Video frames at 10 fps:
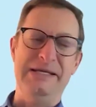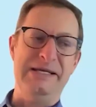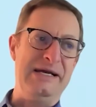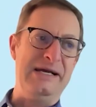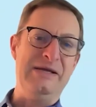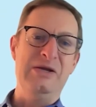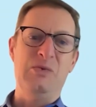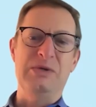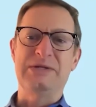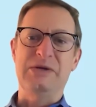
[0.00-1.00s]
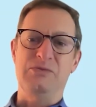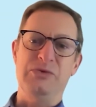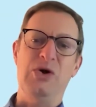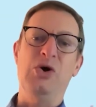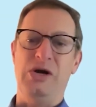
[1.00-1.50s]
the uh, what's the
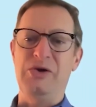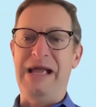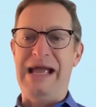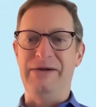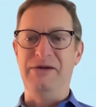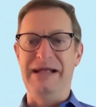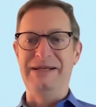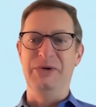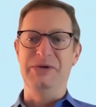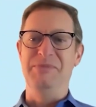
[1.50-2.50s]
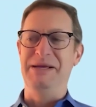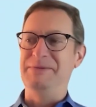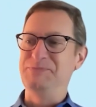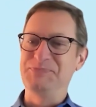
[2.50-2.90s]
the hook or the angle that going to be?